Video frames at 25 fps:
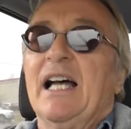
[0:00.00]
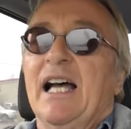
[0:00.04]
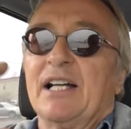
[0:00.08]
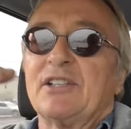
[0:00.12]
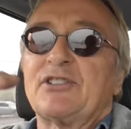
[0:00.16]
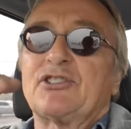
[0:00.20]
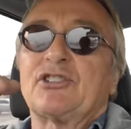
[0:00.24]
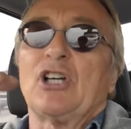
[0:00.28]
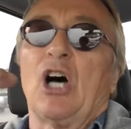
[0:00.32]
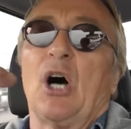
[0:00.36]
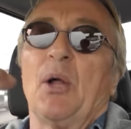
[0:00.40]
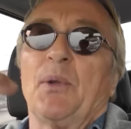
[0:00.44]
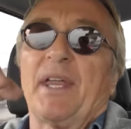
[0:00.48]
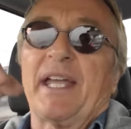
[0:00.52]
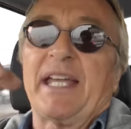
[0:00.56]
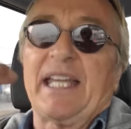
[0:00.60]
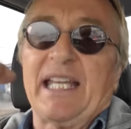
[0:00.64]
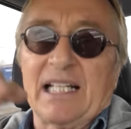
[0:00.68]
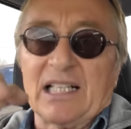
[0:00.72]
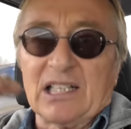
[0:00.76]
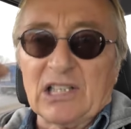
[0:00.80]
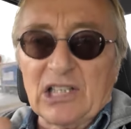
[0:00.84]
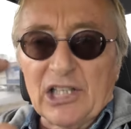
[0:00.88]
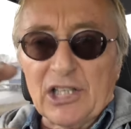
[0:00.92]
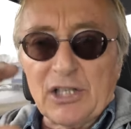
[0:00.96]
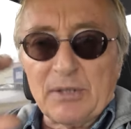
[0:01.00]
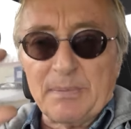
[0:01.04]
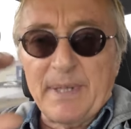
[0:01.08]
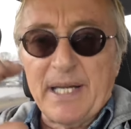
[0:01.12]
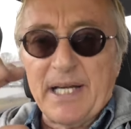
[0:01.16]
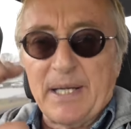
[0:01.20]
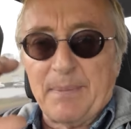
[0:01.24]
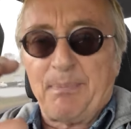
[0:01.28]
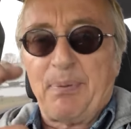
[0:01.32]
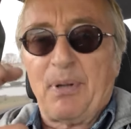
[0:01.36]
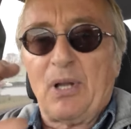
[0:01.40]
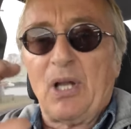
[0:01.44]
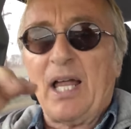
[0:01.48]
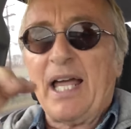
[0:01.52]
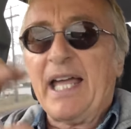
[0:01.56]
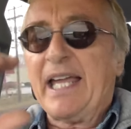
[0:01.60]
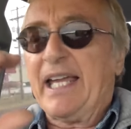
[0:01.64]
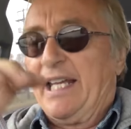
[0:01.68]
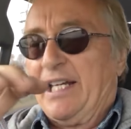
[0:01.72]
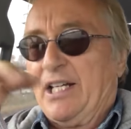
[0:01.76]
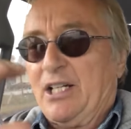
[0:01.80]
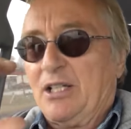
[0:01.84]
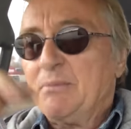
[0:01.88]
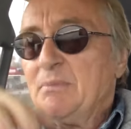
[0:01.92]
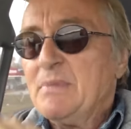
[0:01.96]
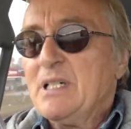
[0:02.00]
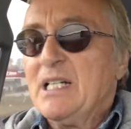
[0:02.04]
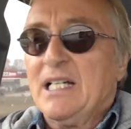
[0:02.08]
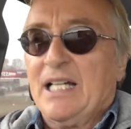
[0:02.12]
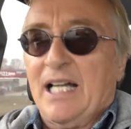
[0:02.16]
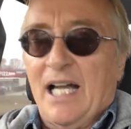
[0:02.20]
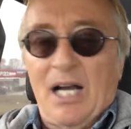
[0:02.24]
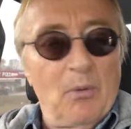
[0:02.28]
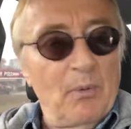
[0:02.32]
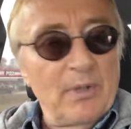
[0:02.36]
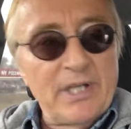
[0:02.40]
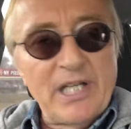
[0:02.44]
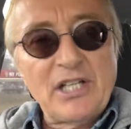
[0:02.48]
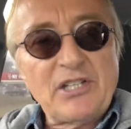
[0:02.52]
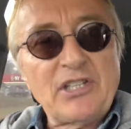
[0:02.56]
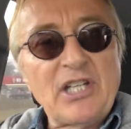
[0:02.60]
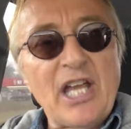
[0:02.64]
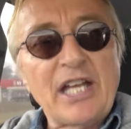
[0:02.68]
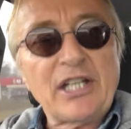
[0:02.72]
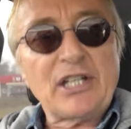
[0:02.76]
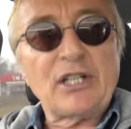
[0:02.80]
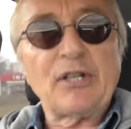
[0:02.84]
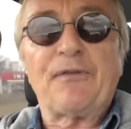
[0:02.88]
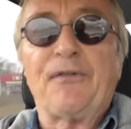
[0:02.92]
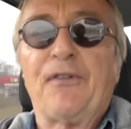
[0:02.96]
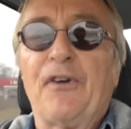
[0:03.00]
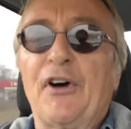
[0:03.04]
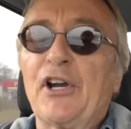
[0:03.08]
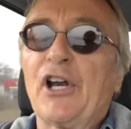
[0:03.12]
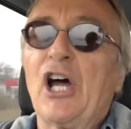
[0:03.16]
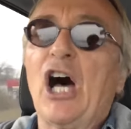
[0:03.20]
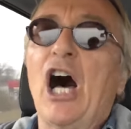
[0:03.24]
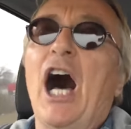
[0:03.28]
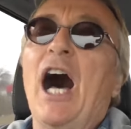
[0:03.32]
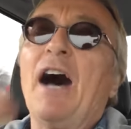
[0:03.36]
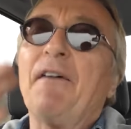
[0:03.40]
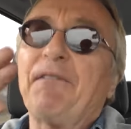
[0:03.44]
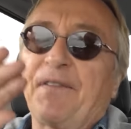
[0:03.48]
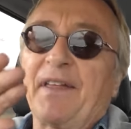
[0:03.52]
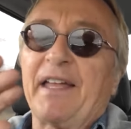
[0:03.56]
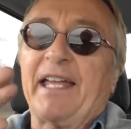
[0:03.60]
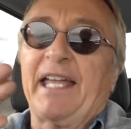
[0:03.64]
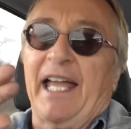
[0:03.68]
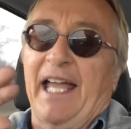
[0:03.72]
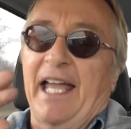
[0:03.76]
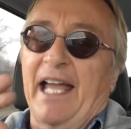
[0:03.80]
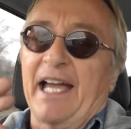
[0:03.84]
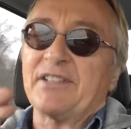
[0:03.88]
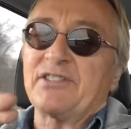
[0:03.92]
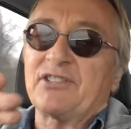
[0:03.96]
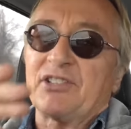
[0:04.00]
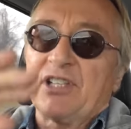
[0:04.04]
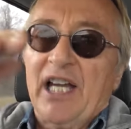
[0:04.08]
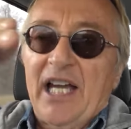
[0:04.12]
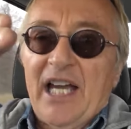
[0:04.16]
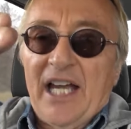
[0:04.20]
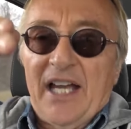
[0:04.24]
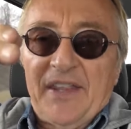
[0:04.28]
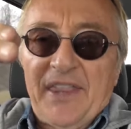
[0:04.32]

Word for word: And so they get a little bit of play in them, and when you take your foot off the gas,